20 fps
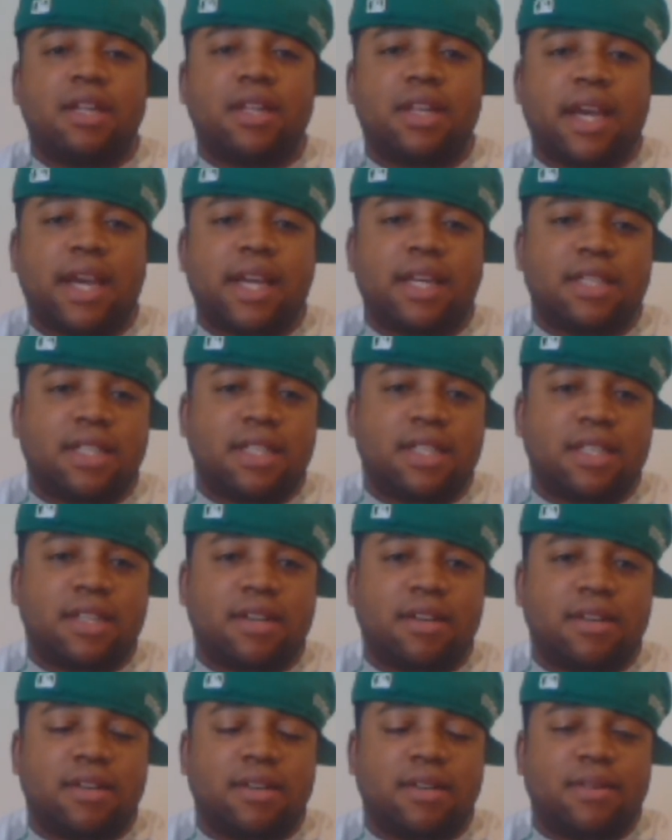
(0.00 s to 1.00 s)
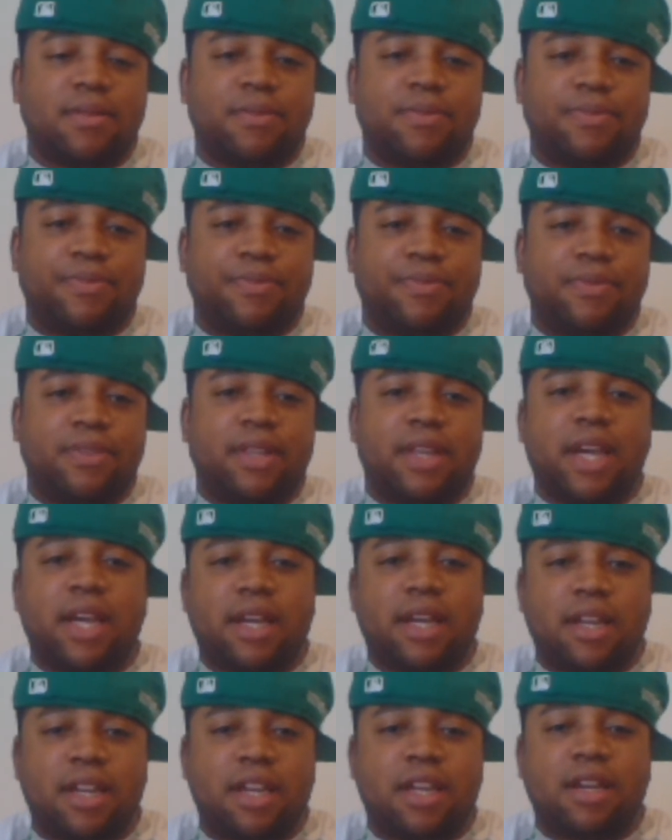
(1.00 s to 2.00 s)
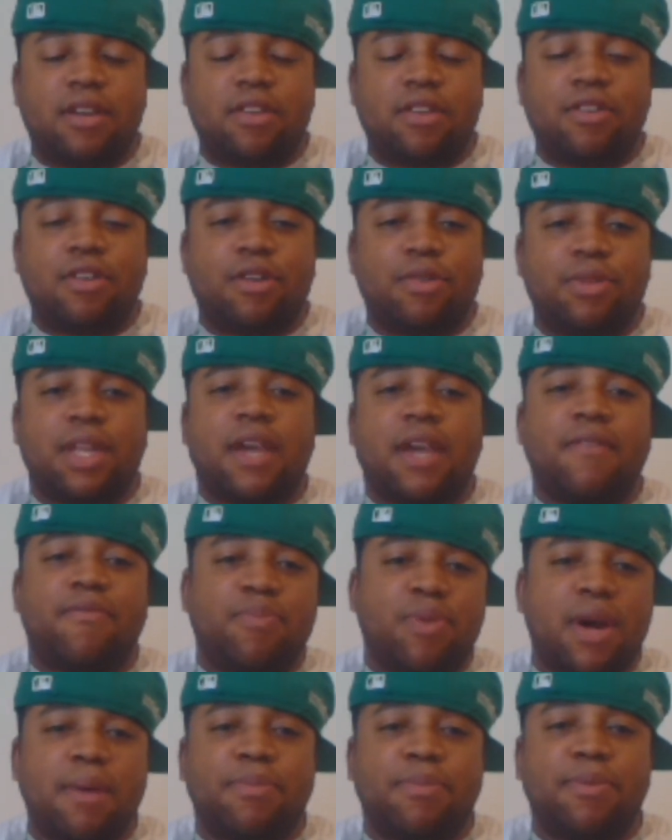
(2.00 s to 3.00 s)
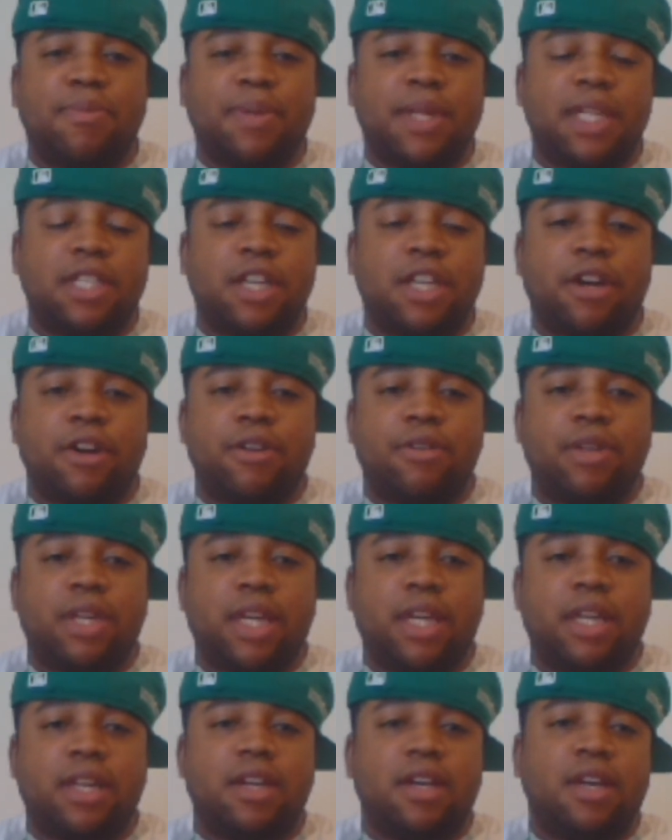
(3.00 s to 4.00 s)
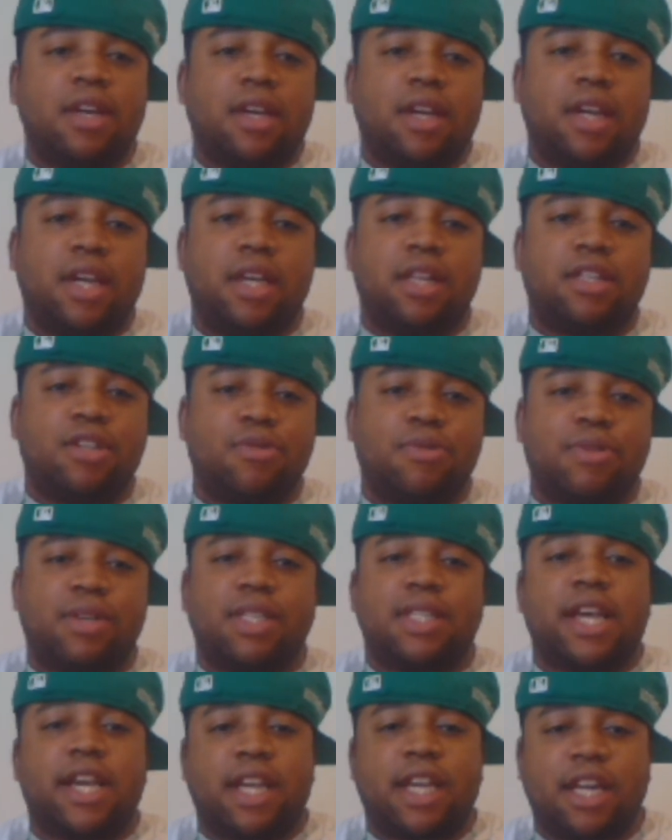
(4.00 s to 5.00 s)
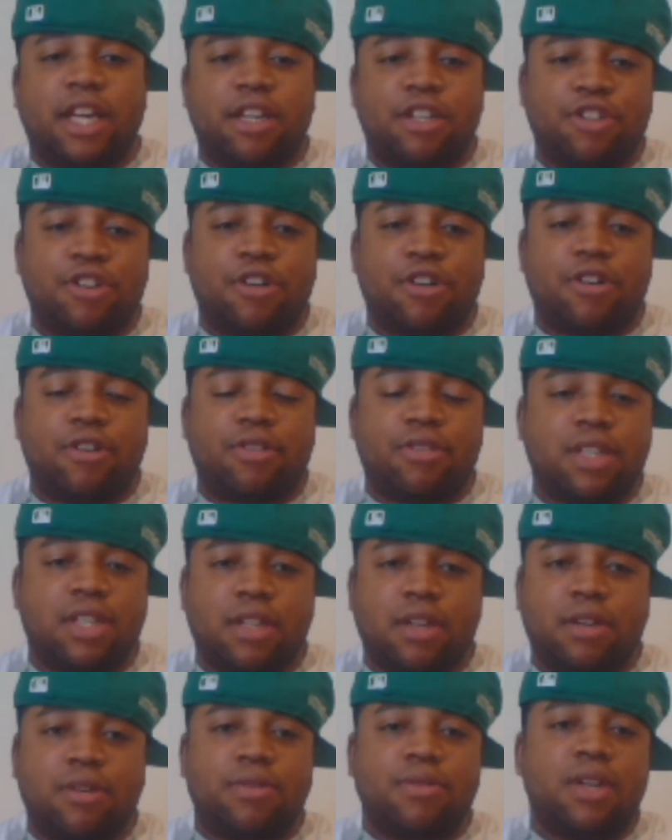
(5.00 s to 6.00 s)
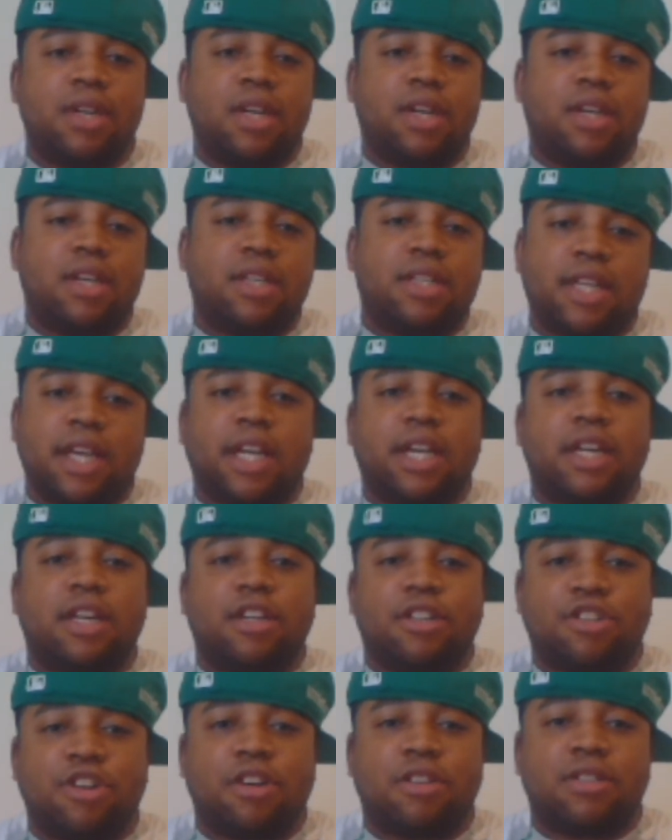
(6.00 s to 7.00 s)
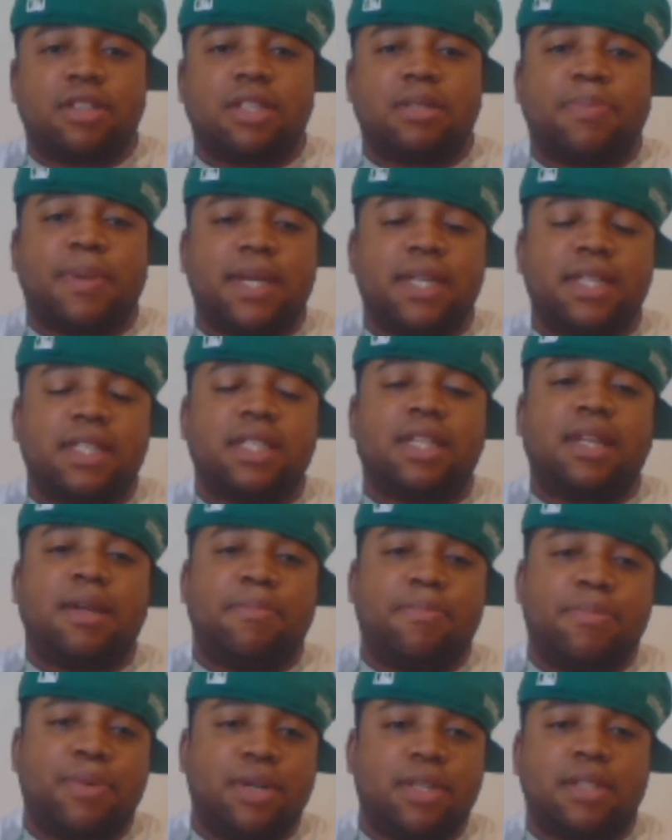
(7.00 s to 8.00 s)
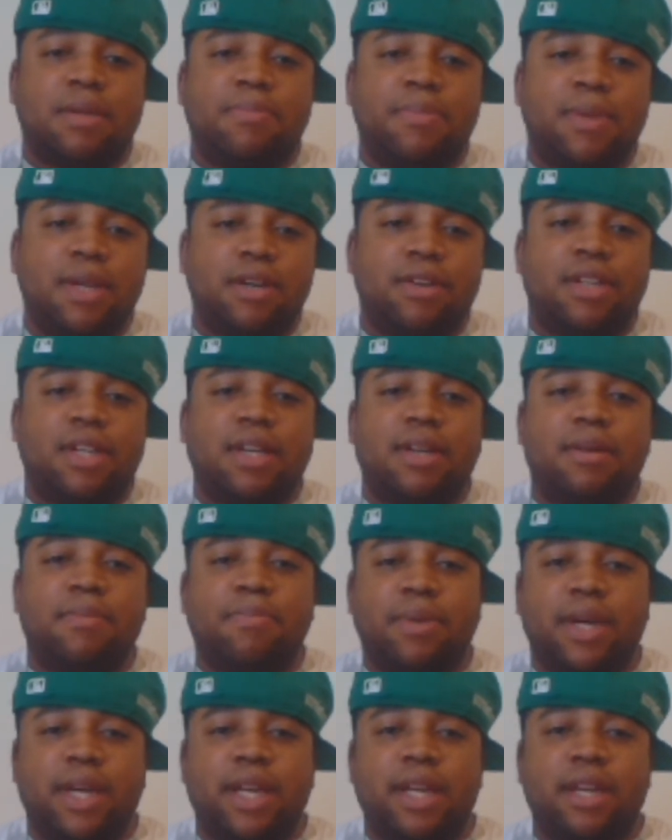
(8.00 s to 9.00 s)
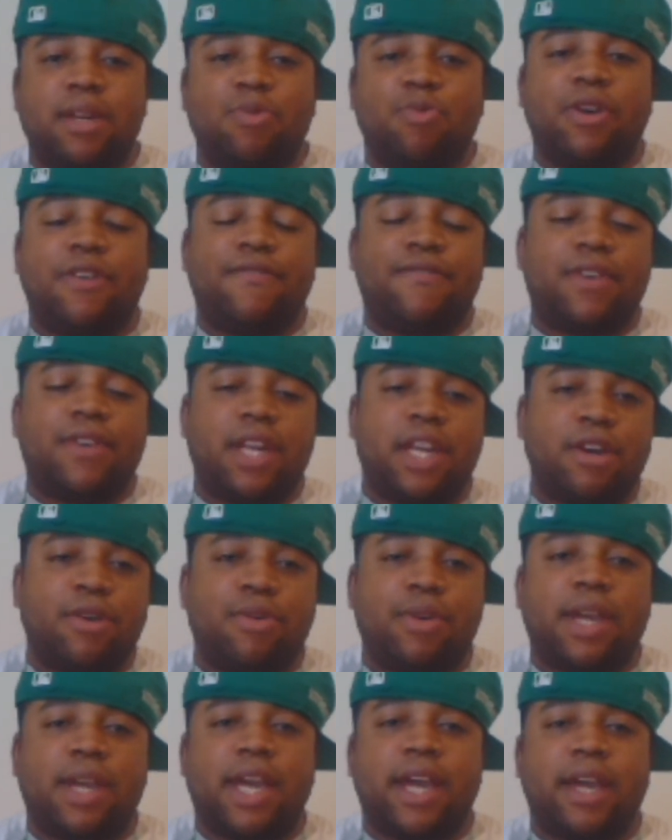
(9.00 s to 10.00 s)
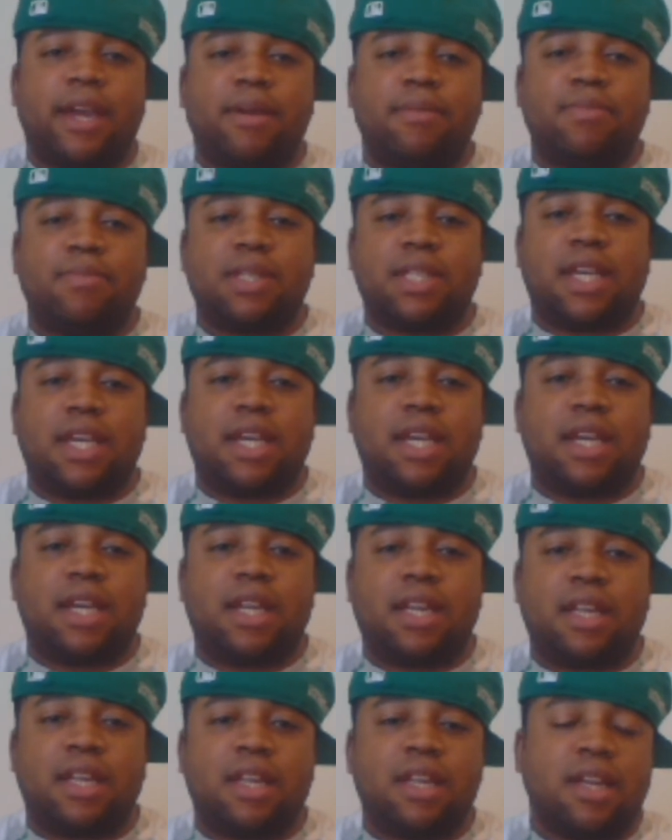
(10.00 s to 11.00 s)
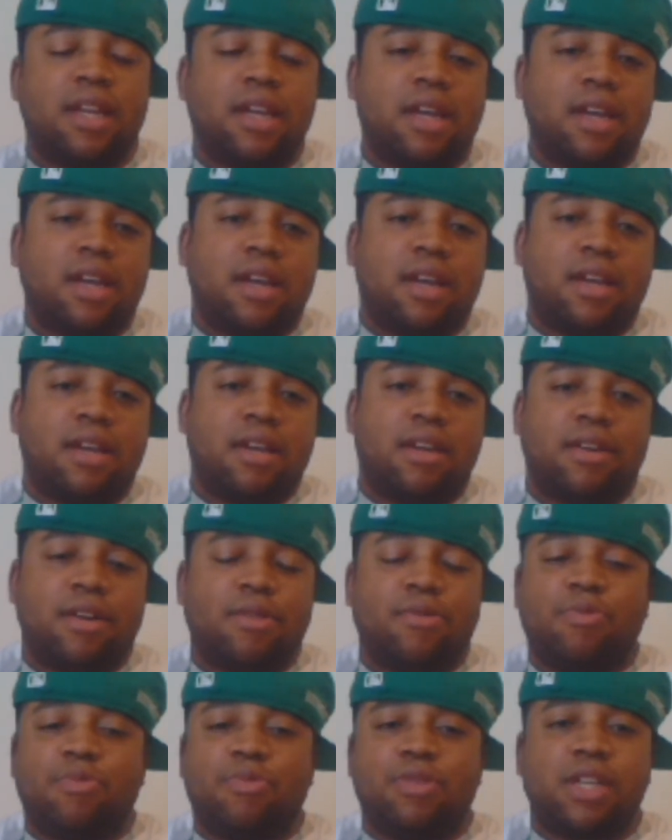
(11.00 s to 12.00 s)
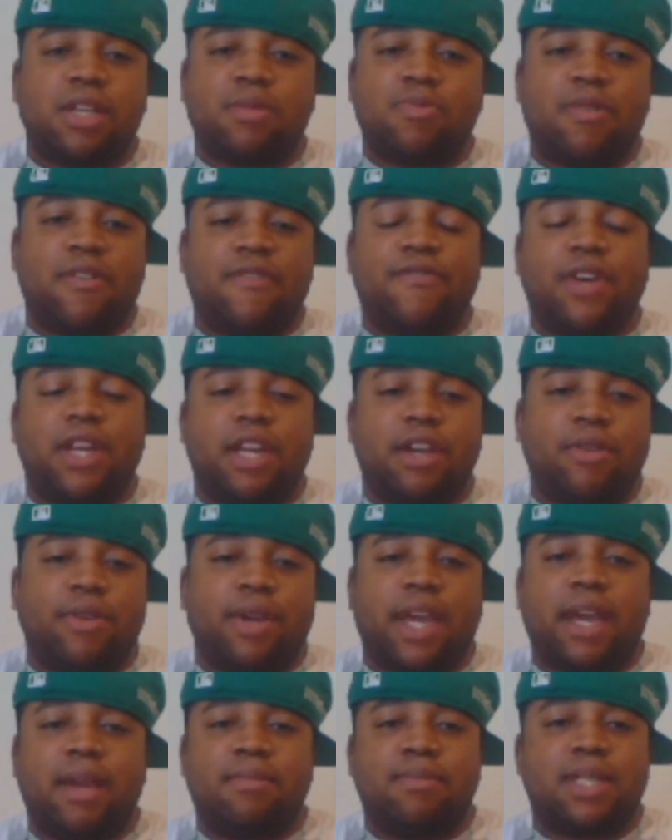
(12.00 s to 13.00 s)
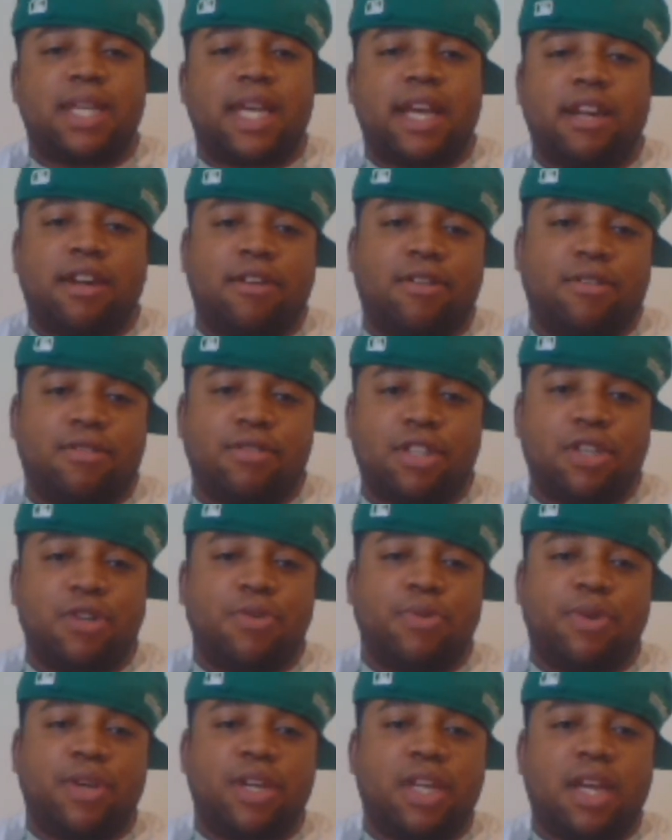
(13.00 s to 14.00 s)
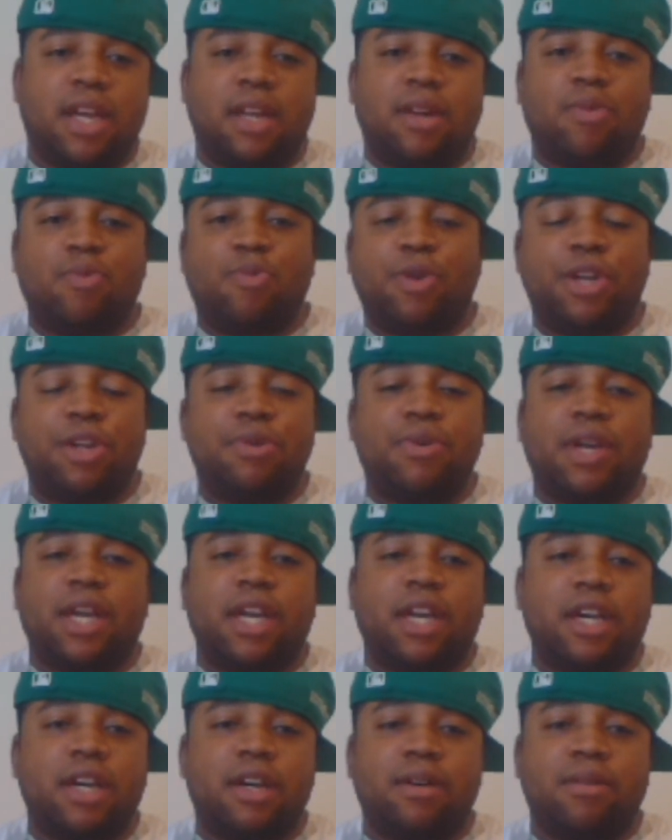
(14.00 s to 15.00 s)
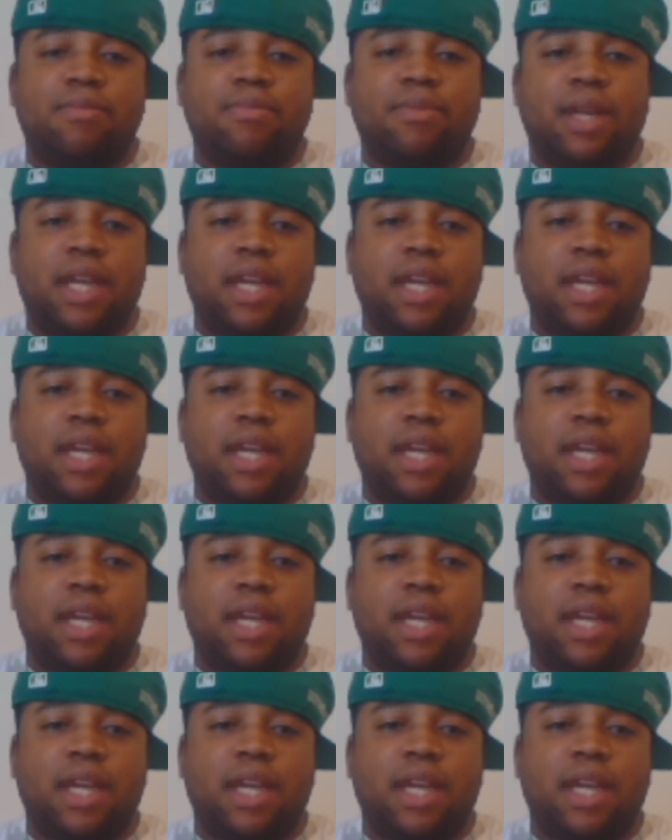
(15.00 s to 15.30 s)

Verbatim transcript: that's um, that it, you know they probably turned it into a Second and Charles. So Second and Charles is basically Books a Million, but with video games and you know just with video games added onto it, and where you can come